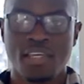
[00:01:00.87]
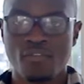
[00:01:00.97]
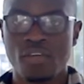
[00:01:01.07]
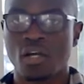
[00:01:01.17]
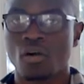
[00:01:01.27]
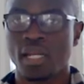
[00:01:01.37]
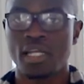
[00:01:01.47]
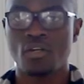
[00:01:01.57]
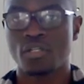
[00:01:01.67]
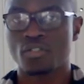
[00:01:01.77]
giving
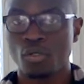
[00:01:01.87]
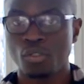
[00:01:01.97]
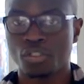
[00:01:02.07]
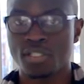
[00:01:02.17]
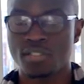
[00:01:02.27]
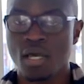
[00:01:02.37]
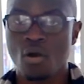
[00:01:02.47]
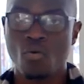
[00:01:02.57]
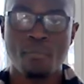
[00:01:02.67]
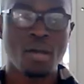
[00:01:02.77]
colloidal solutions,
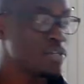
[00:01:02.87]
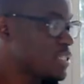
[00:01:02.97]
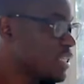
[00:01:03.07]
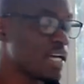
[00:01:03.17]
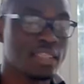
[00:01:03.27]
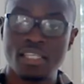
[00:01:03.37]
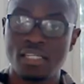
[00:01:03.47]
whereby we see that